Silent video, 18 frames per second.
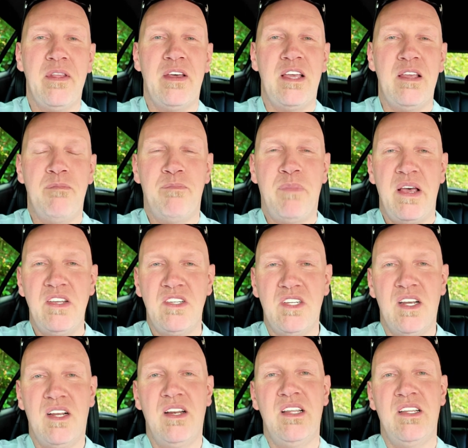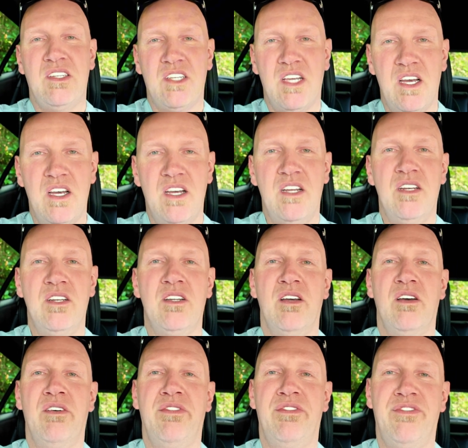He basically turned
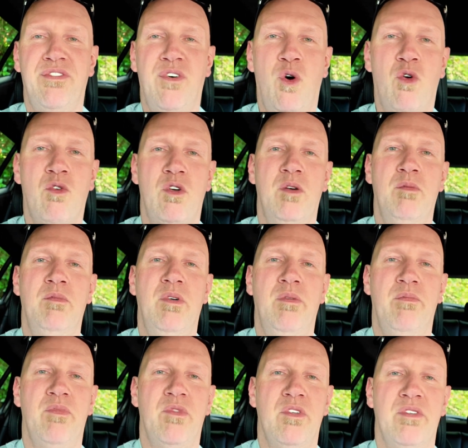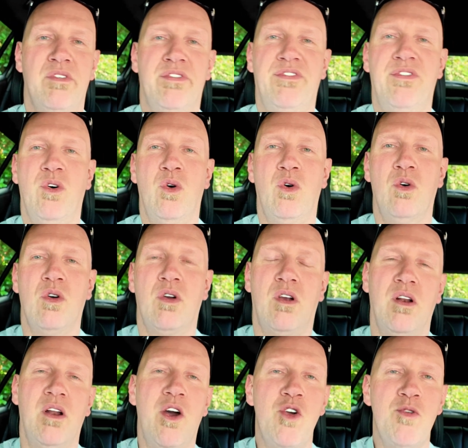a forum for
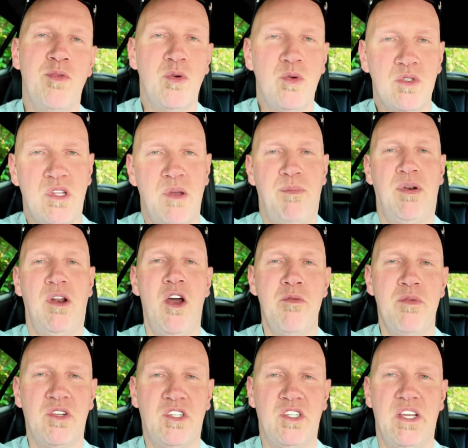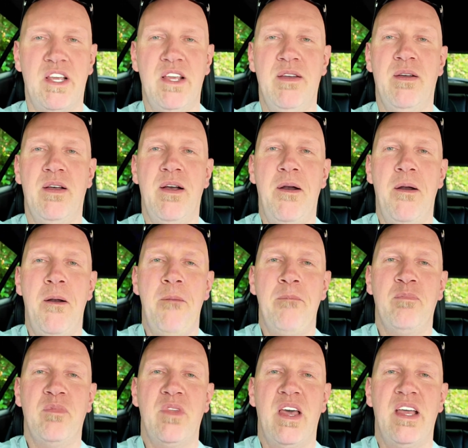global diplomacy
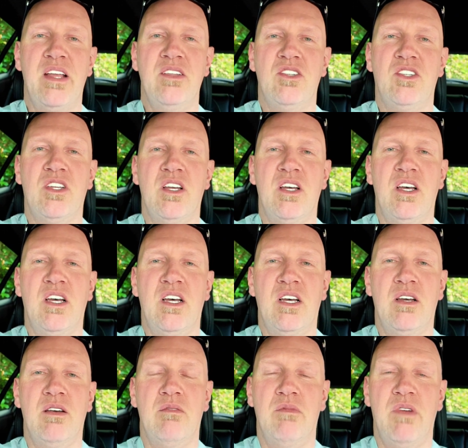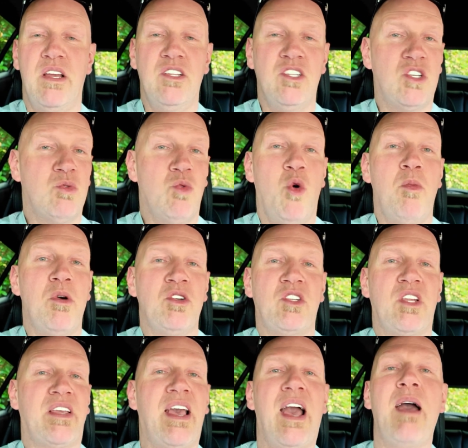into
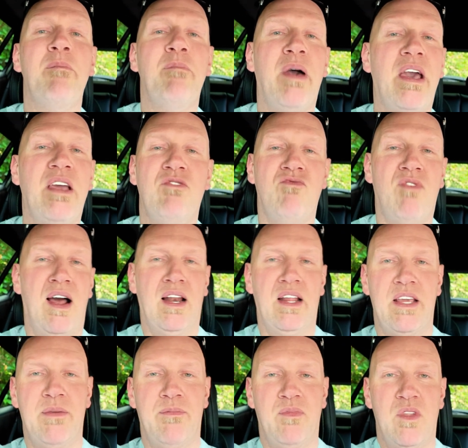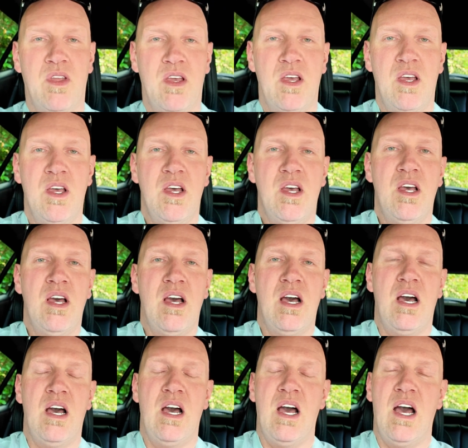almost a campaign rally.
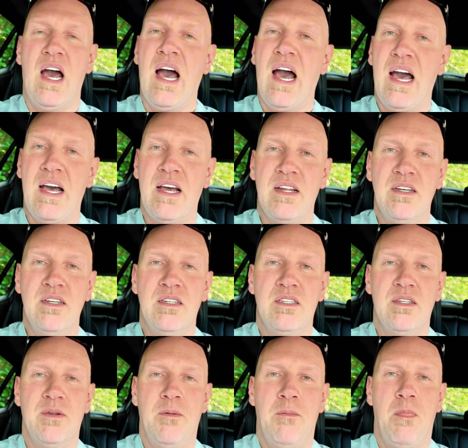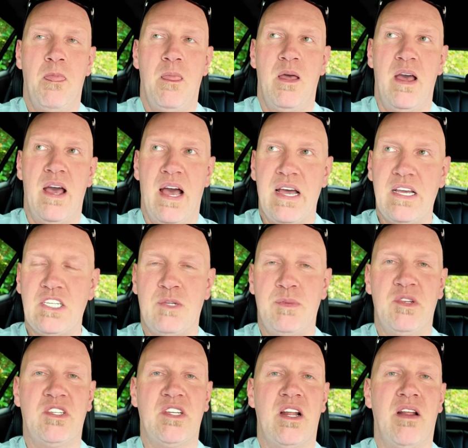And it has
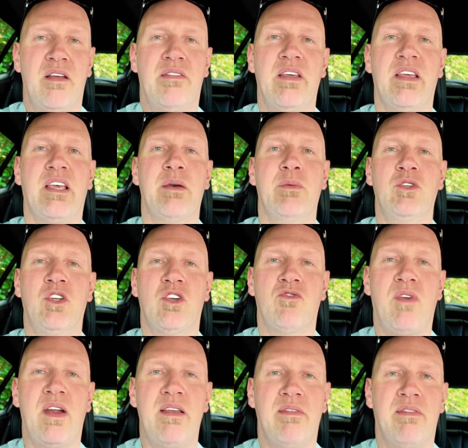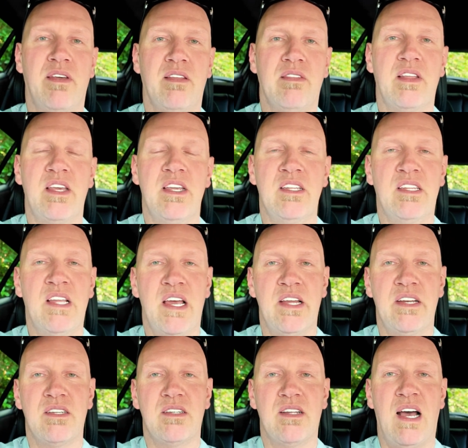to be said, I think it was a great thing that he
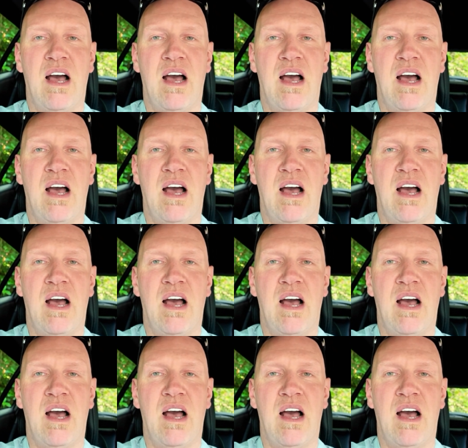did.